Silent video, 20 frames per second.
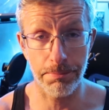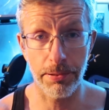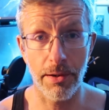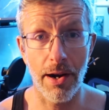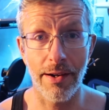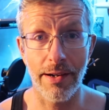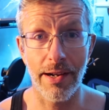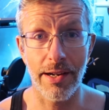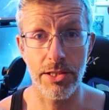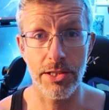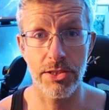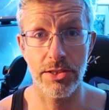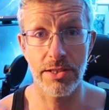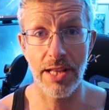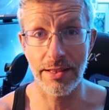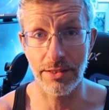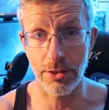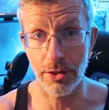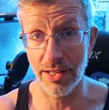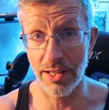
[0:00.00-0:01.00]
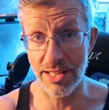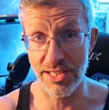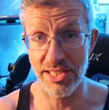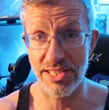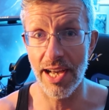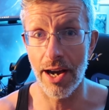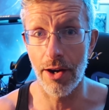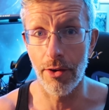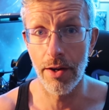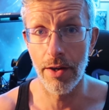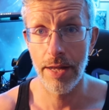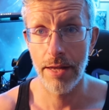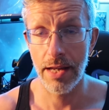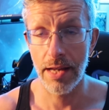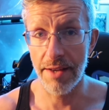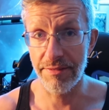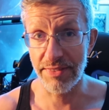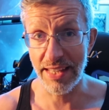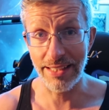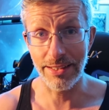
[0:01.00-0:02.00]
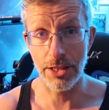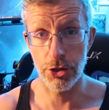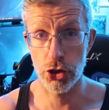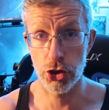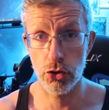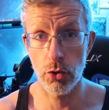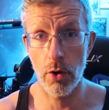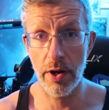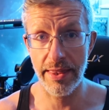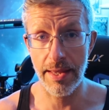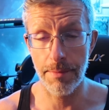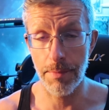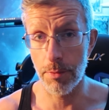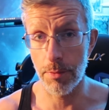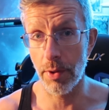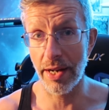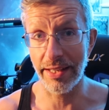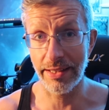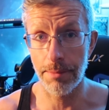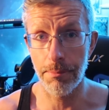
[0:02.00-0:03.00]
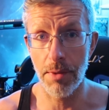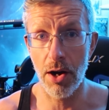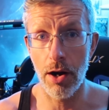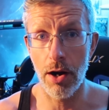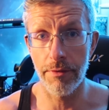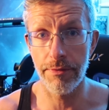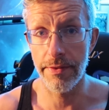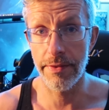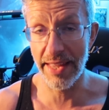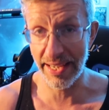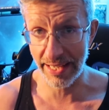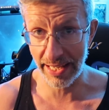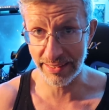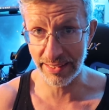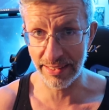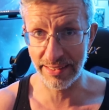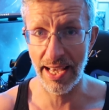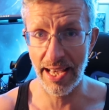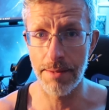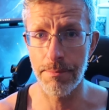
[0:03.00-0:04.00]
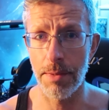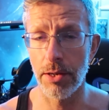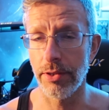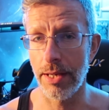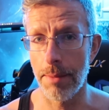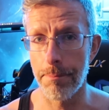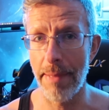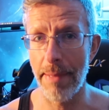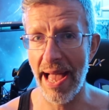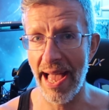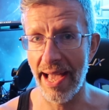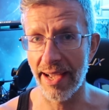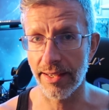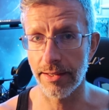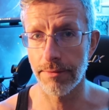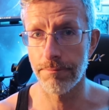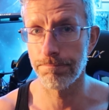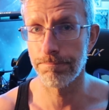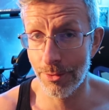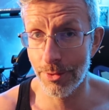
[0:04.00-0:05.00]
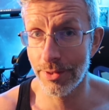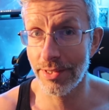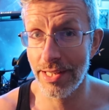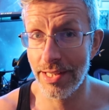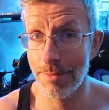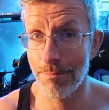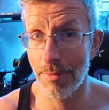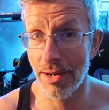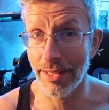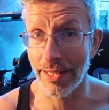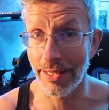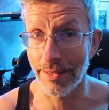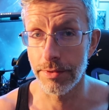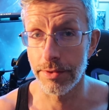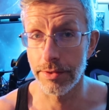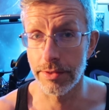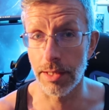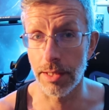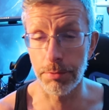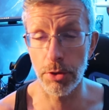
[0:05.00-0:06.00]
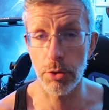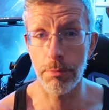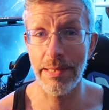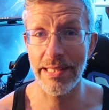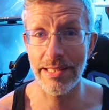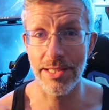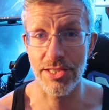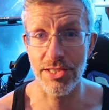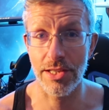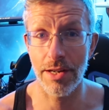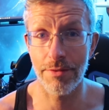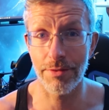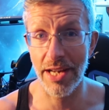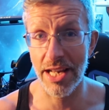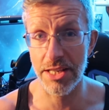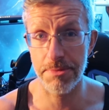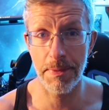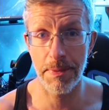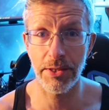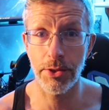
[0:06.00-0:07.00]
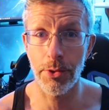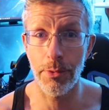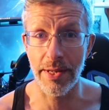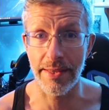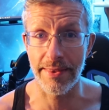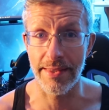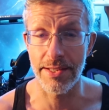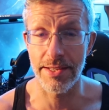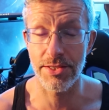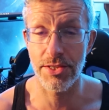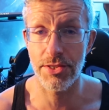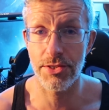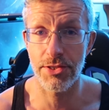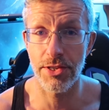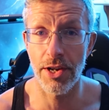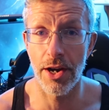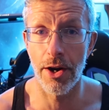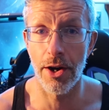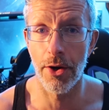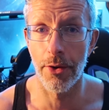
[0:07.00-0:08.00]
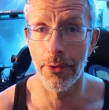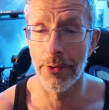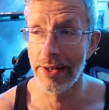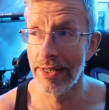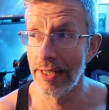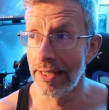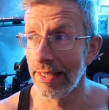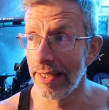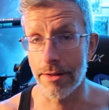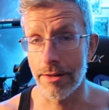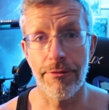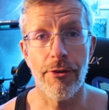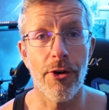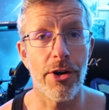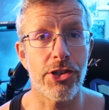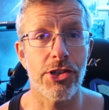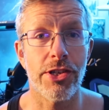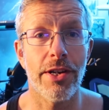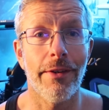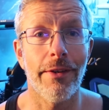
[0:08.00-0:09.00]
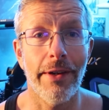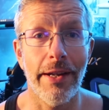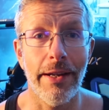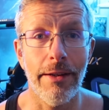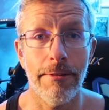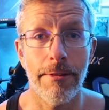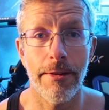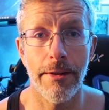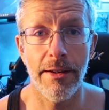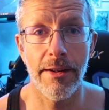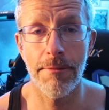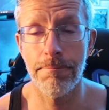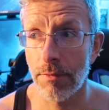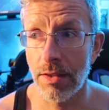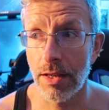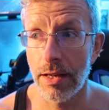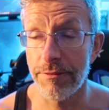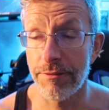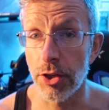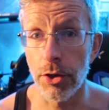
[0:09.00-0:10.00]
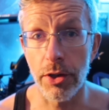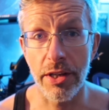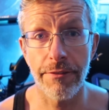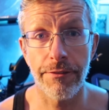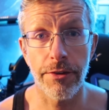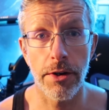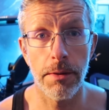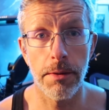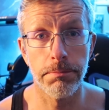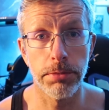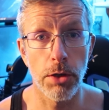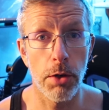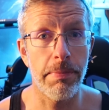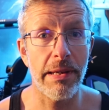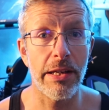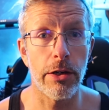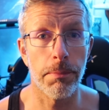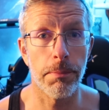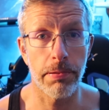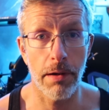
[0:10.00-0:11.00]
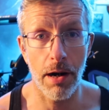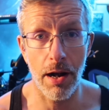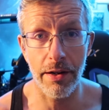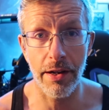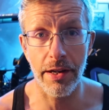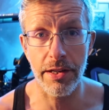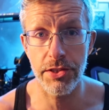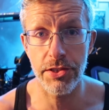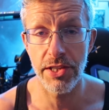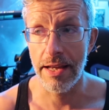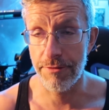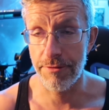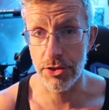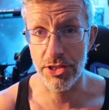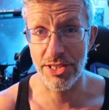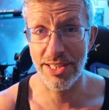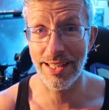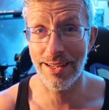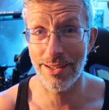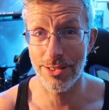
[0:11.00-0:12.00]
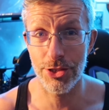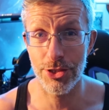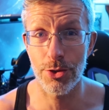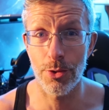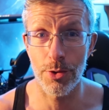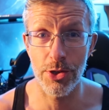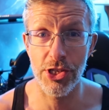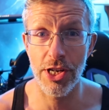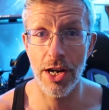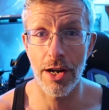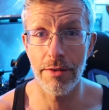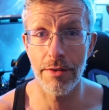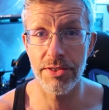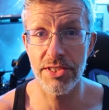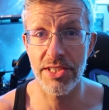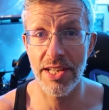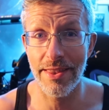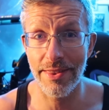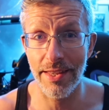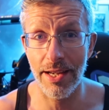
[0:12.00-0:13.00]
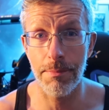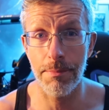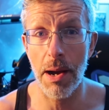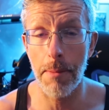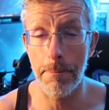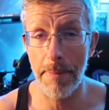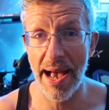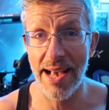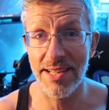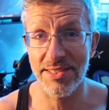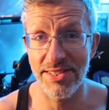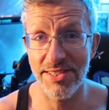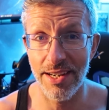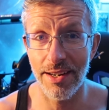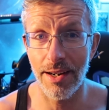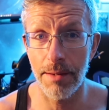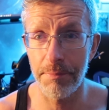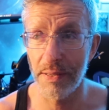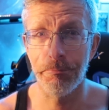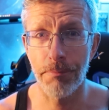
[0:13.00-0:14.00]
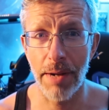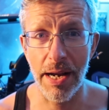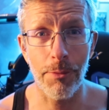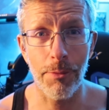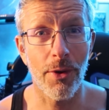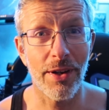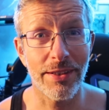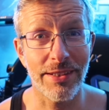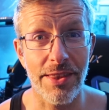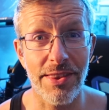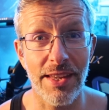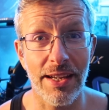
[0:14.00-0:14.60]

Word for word: products that they're going to sell. If they destroy them and write them off, they get the 10 million back. Guaranteed money. WB Discovery has been doing this. So Unfortunately, um, if you're looking for Blue Beetle products, if you see it on store shelves and think about passing it up, might want to